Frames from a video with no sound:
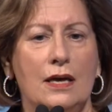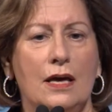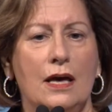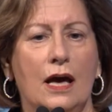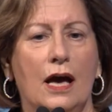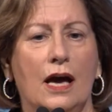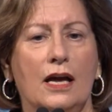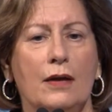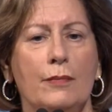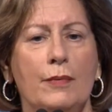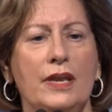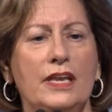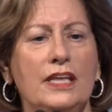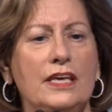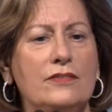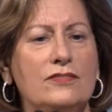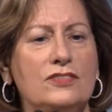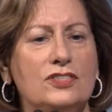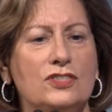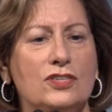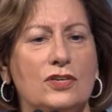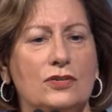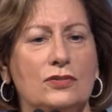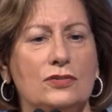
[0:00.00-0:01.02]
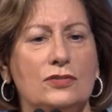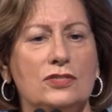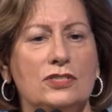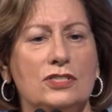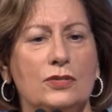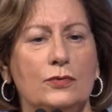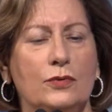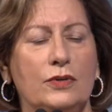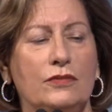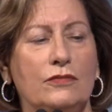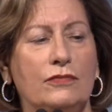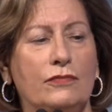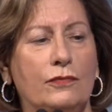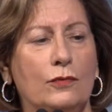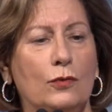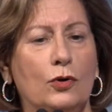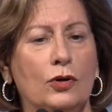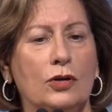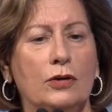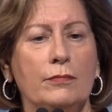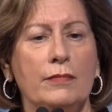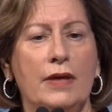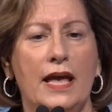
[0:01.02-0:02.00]
a committee of students who
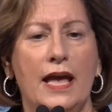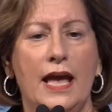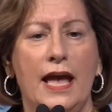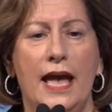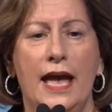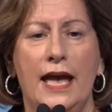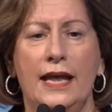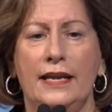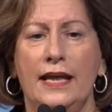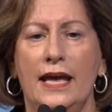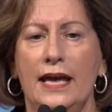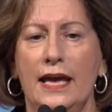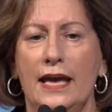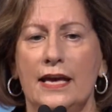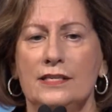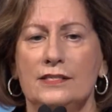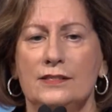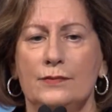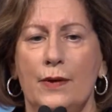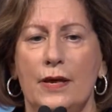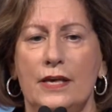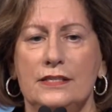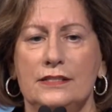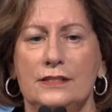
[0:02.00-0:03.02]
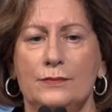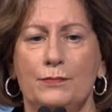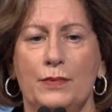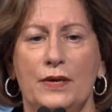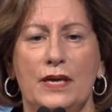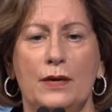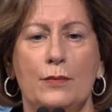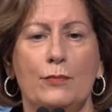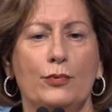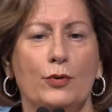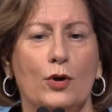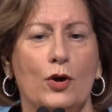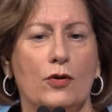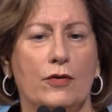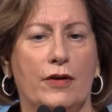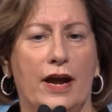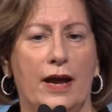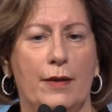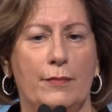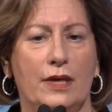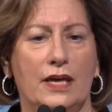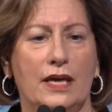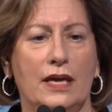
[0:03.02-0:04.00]
inform NASSP
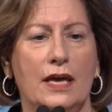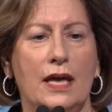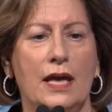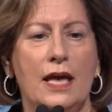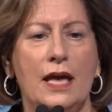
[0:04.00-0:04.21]
programming